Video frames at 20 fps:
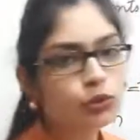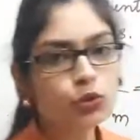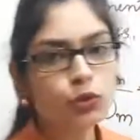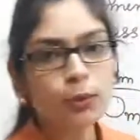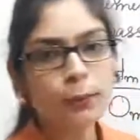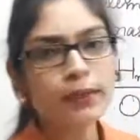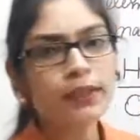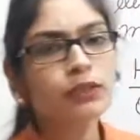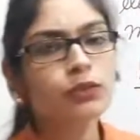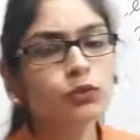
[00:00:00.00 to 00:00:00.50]
many
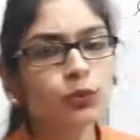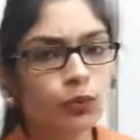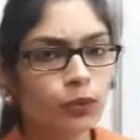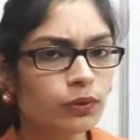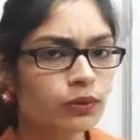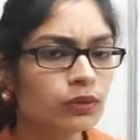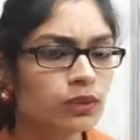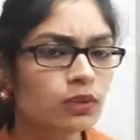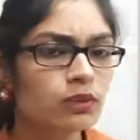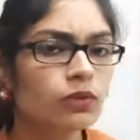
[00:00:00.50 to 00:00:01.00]

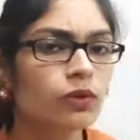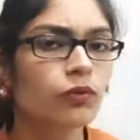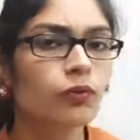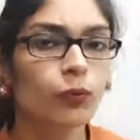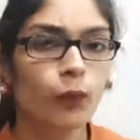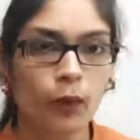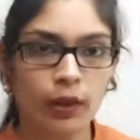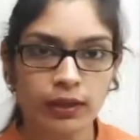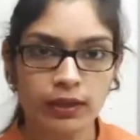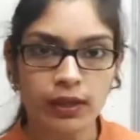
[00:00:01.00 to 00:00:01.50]
sources of
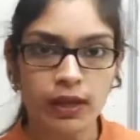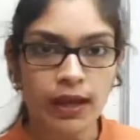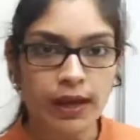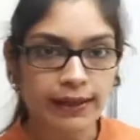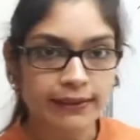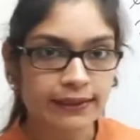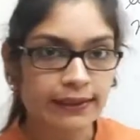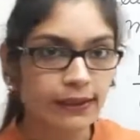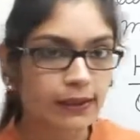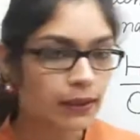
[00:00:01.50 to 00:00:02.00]
water are
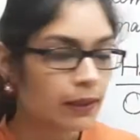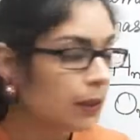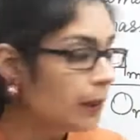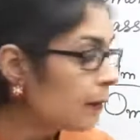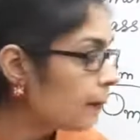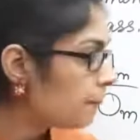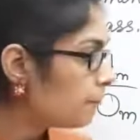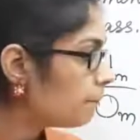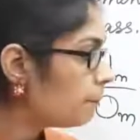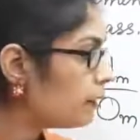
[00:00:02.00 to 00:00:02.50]
there.
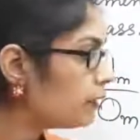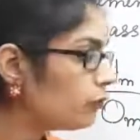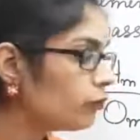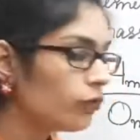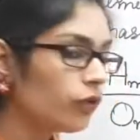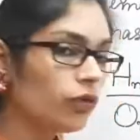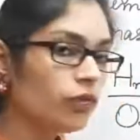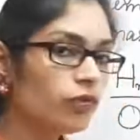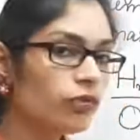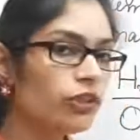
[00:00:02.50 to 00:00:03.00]
But
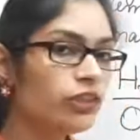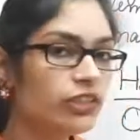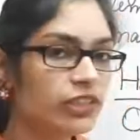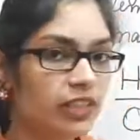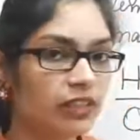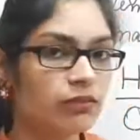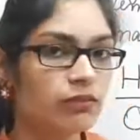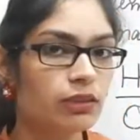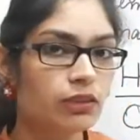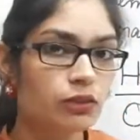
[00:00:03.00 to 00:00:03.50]
from
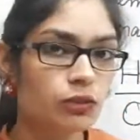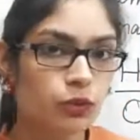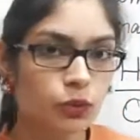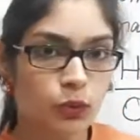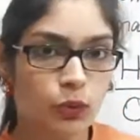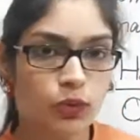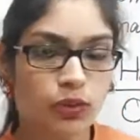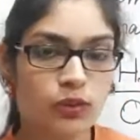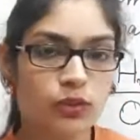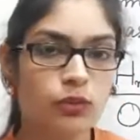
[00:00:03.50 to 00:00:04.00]
whichever
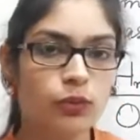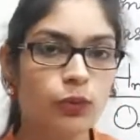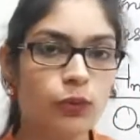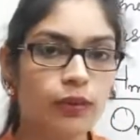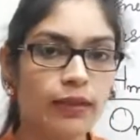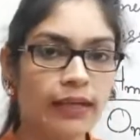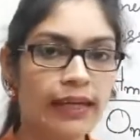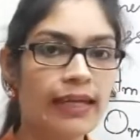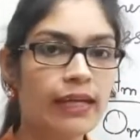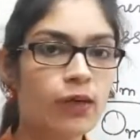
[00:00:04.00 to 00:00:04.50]
source you
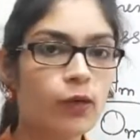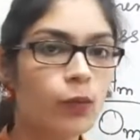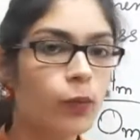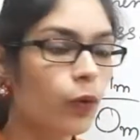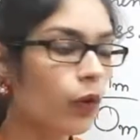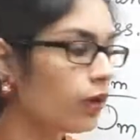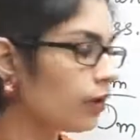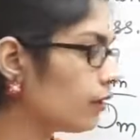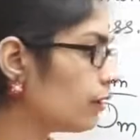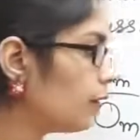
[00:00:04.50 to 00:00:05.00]
take
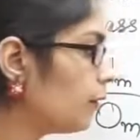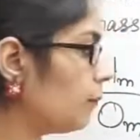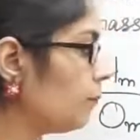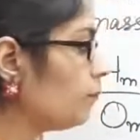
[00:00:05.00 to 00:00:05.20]
water,